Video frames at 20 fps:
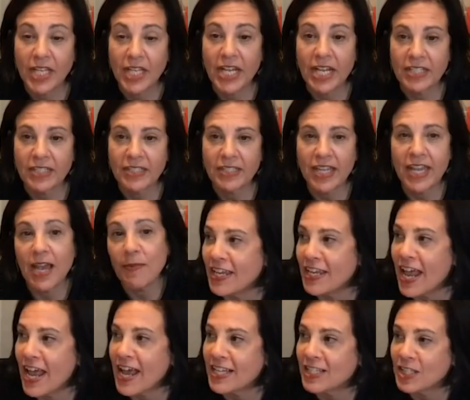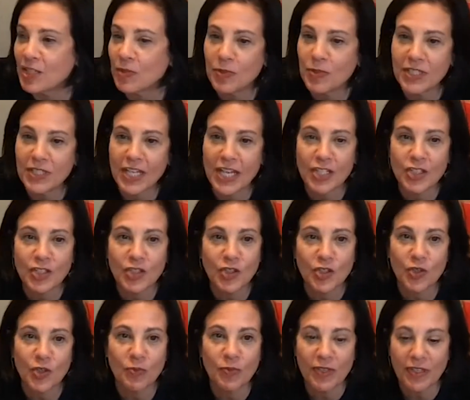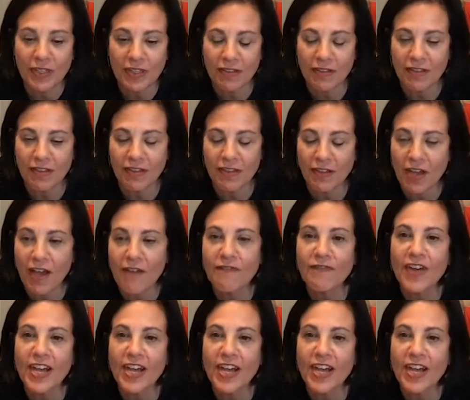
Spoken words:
Yes, it has the potential to be a